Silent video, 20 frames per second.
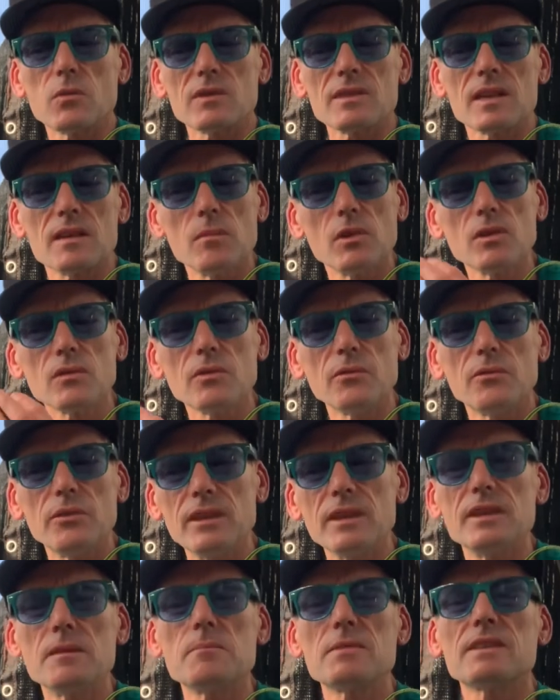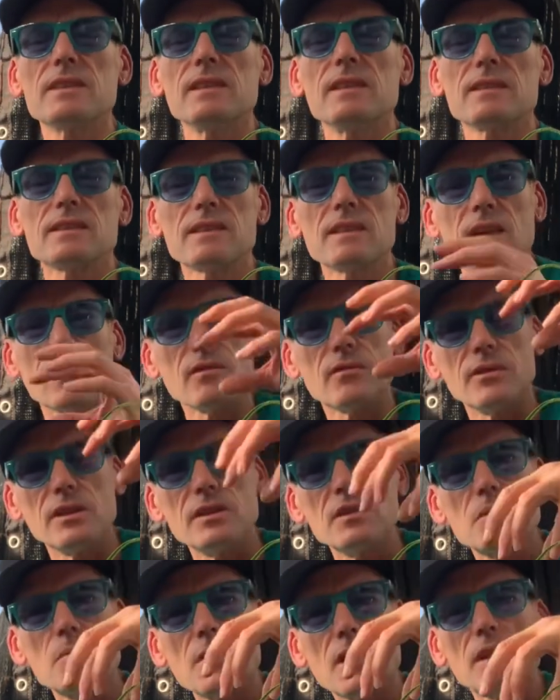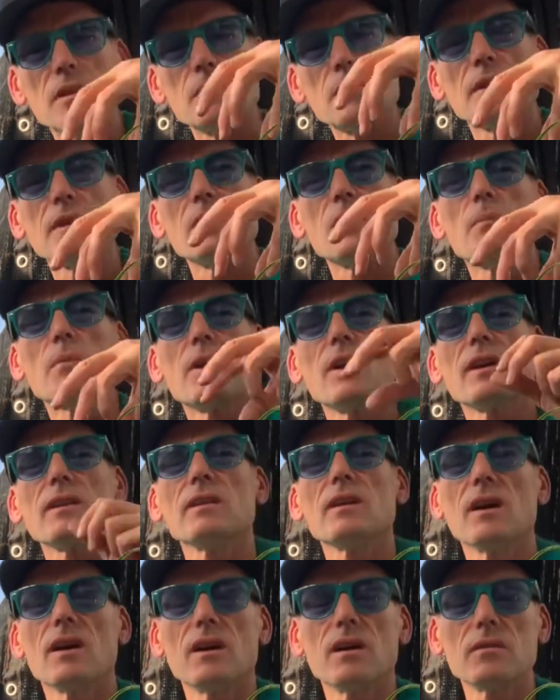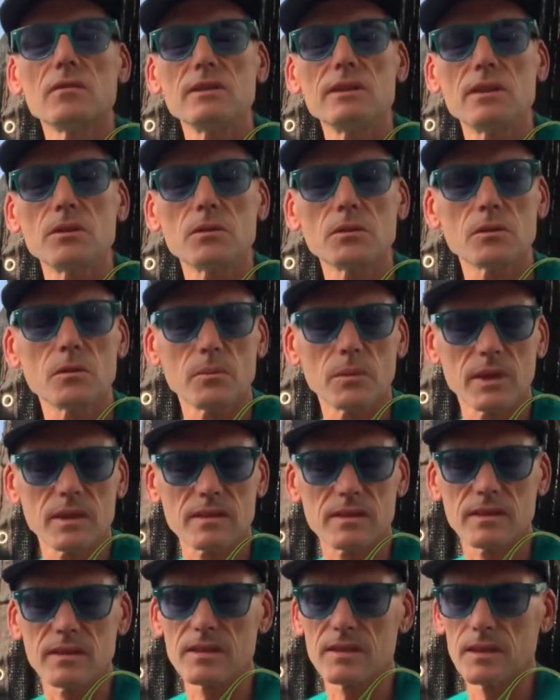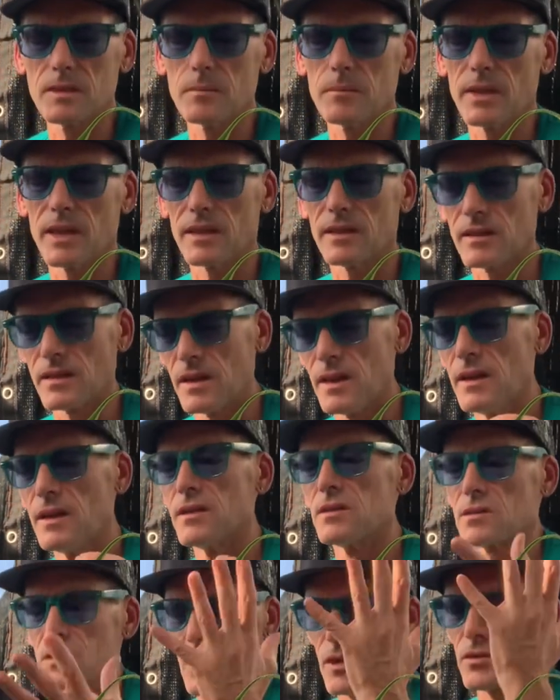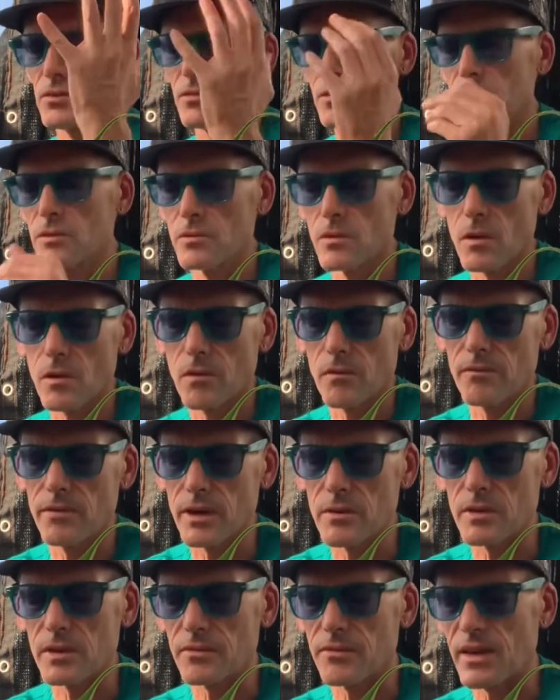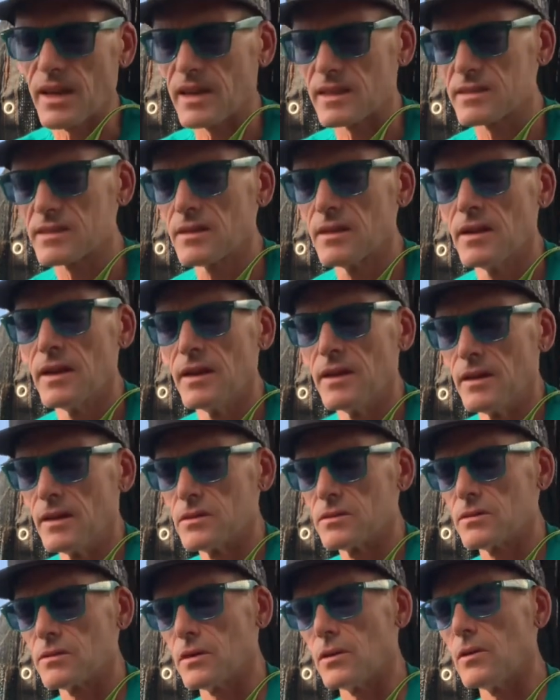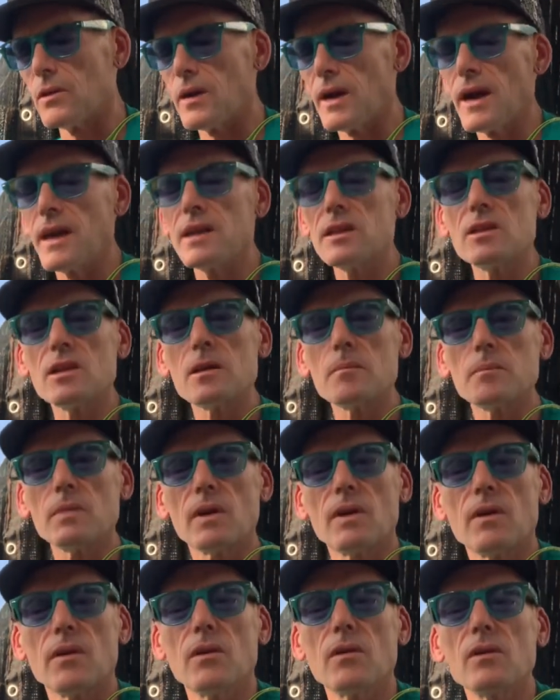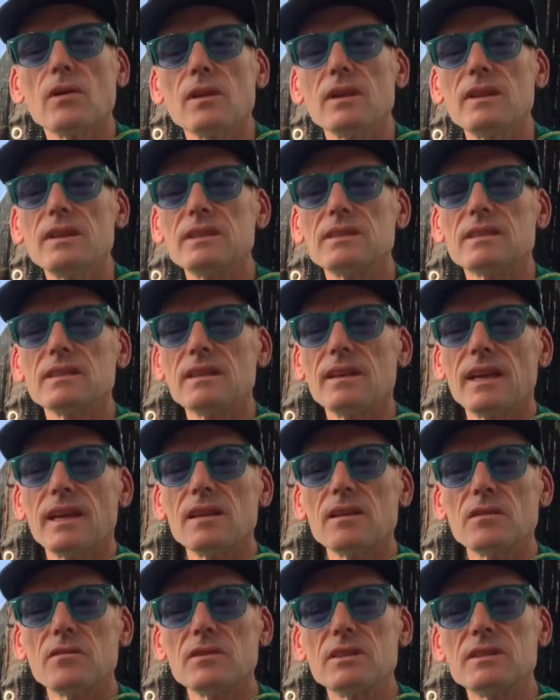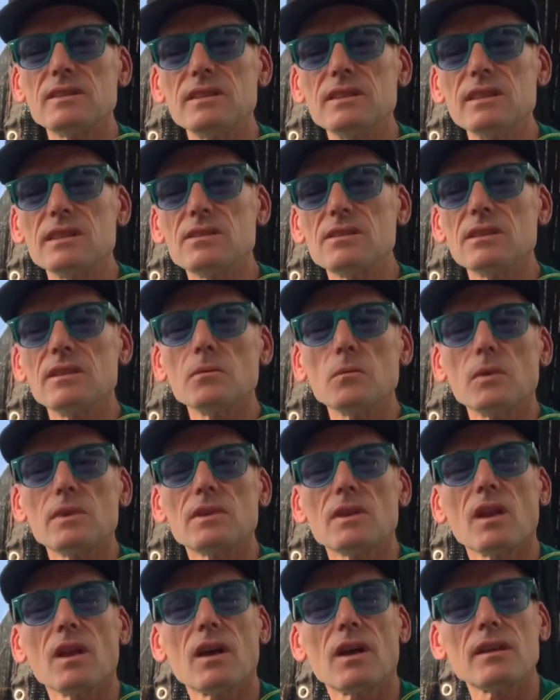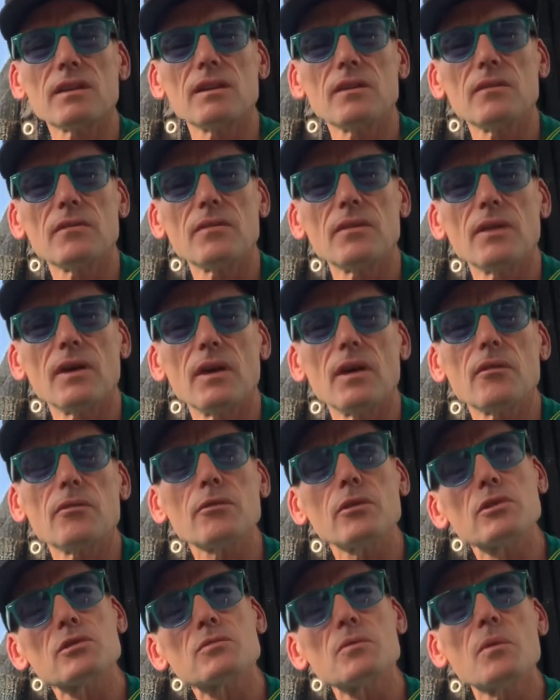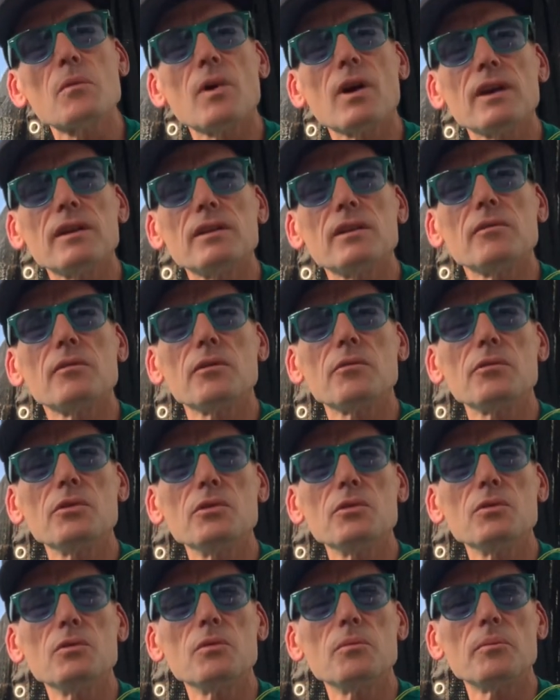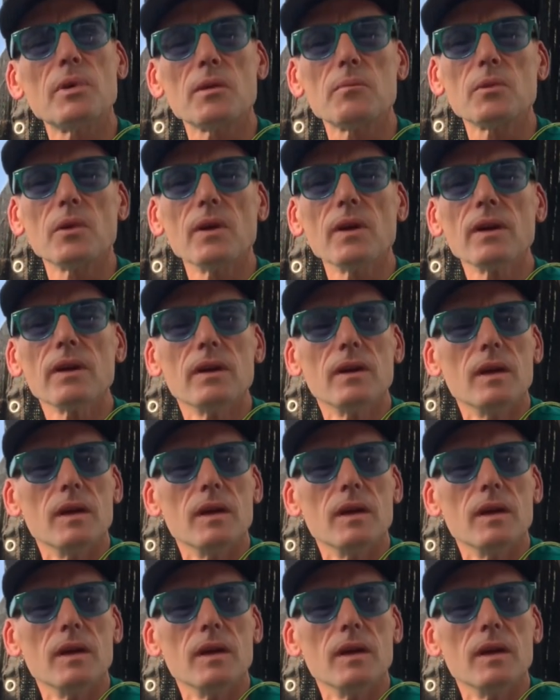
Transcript: was able to feed itself in the bottom of the pot of the Autopot system and start to grow very fast. So I end up early end of the season with a lot of a first reward of a few pepper,